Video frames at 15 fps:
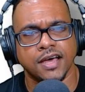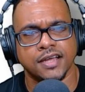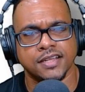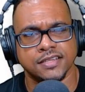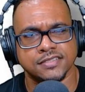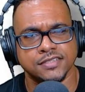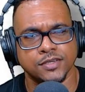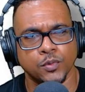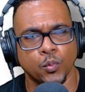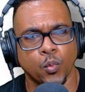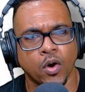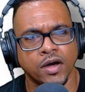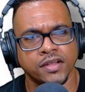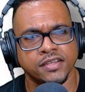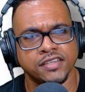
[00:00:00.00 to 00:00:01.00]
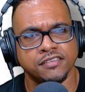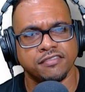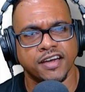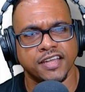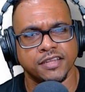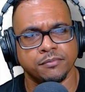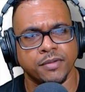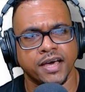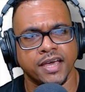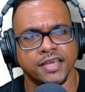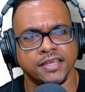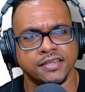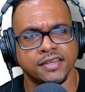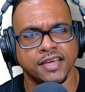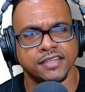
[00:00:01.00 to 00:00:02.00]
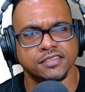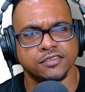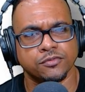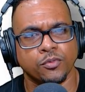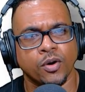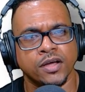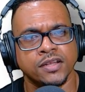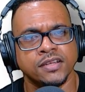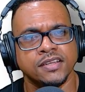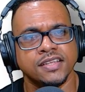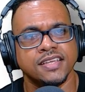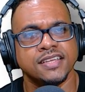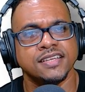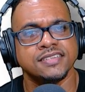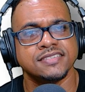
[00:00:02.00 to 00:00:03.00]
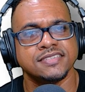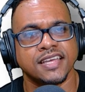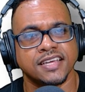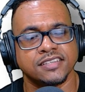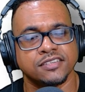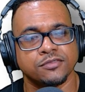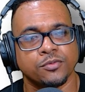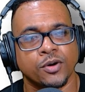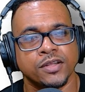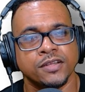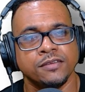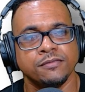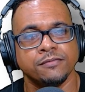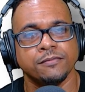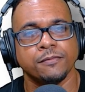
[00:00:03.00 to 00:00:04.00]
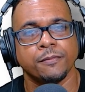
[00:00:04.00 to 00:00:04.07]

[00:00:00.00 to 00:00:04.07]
and I'll say 1 divided by negative 1 is negative 1.